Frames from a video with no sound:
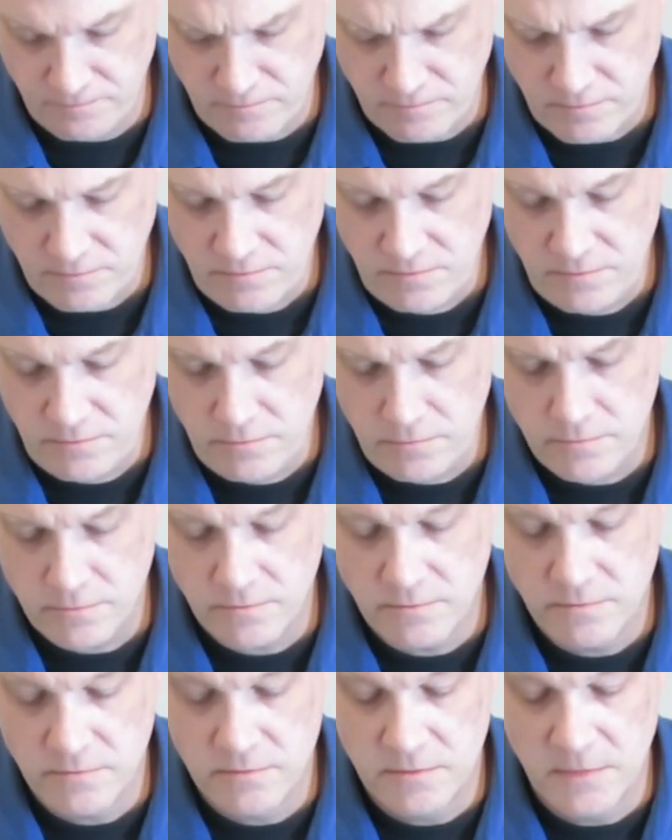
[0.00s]

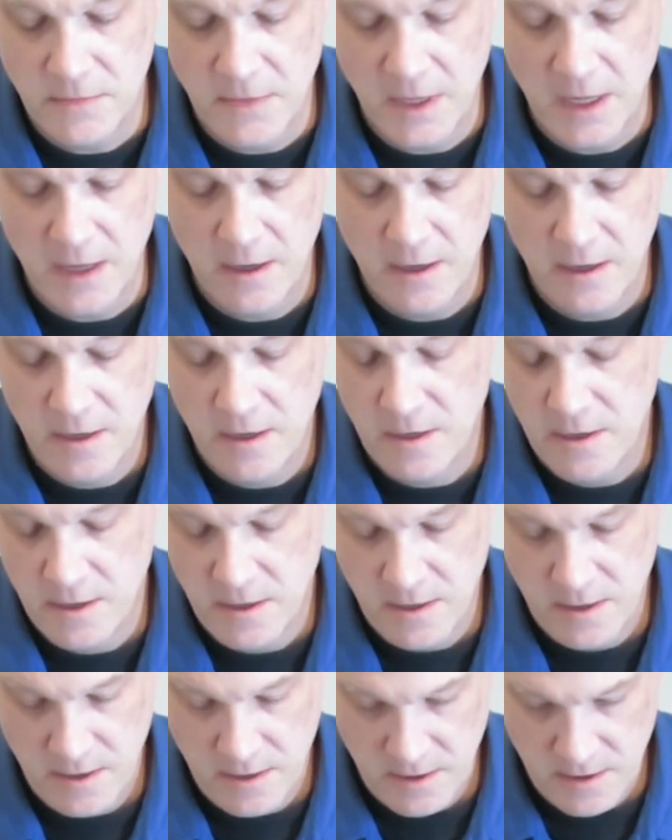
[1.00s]

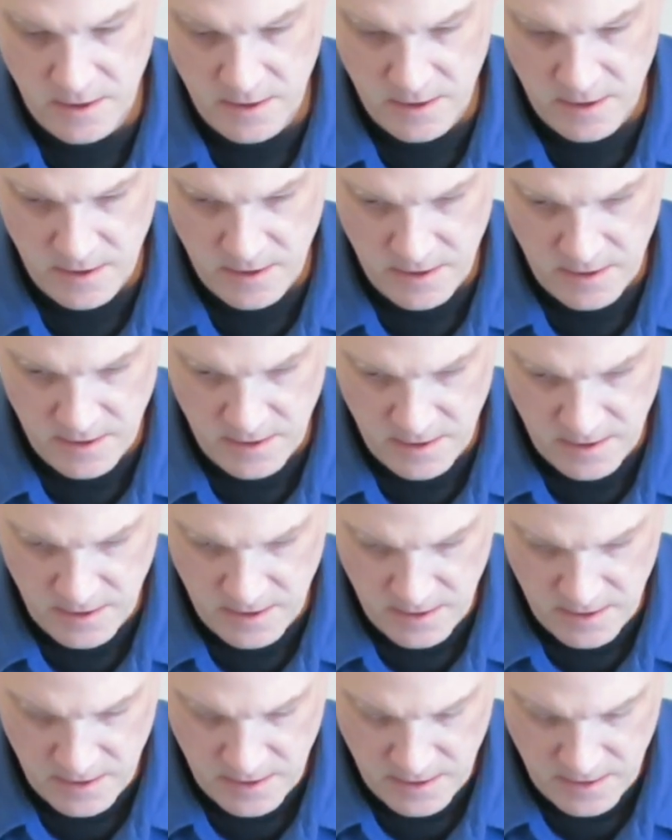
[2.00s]

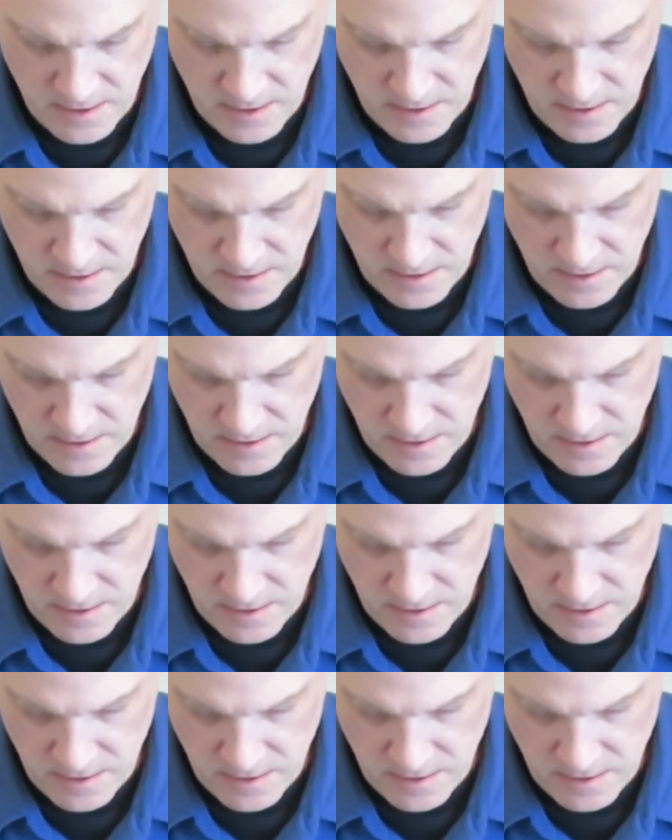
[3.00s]
(no one is talking)